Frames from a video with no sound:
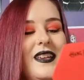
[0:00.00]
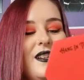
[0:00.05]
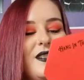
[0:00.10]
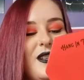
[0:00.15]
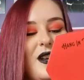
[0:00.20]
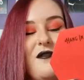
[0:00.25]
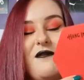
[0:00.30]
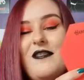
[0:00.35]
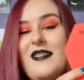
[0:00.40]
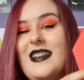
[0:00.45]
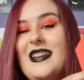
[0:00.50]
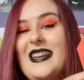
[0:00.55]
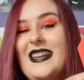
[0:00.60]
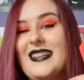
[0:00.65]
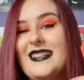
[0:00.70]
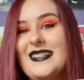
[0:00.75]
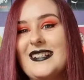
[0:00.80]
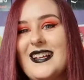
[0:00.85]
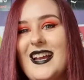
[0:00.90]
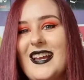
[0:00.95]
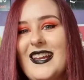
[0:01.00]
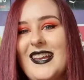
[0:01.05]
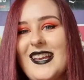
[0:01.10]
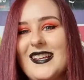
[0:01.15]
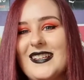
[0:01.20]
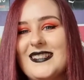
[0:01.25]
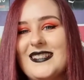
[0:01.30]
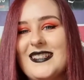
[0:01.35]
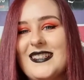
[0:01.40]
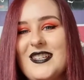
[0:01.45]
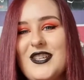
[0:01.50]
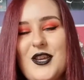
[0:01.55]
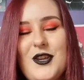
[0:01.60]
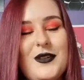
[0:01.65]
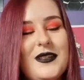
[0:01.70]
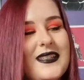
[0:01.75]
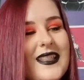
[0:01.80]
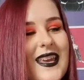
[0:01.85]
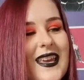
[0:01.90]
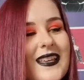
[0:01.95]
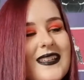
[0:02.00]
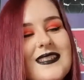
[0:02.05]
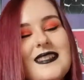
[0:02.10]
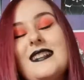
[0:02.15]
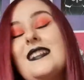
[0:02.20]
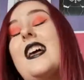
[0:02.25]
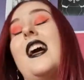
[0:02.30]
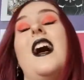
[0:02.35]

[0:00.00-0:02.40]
So I'm really excited to use this.